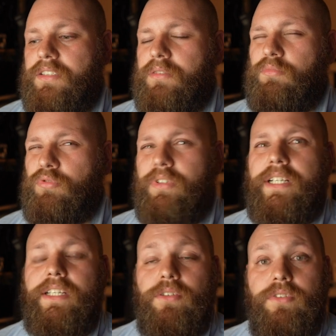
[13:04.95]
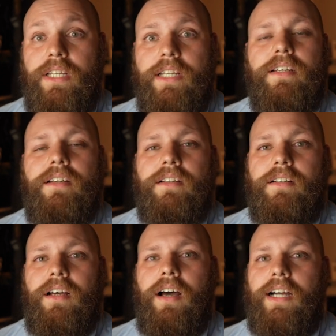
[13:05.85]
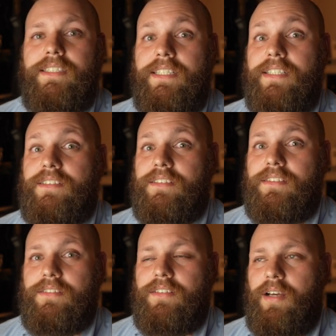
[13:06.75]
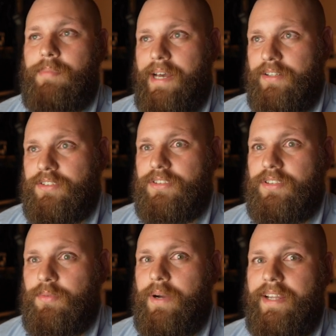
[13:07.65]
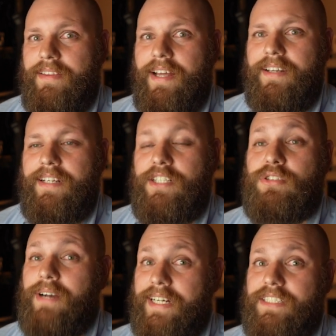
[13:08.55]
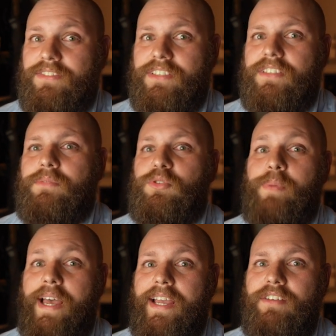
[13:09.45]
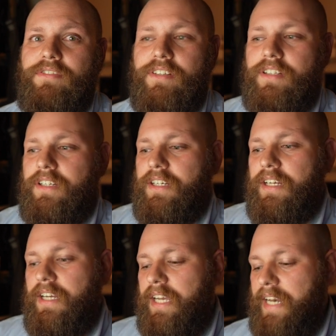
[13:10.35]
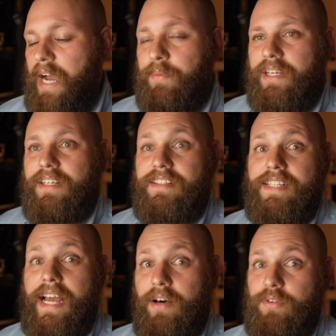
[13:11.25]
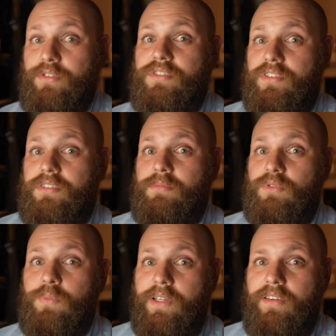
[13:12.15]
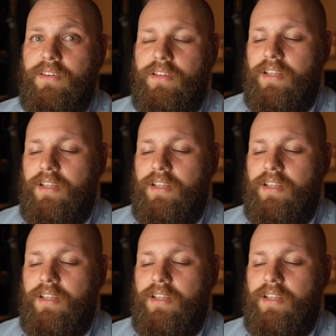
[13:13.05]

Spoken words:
some really unique ideas about the way that interactive systems behave and how we could endow those systems with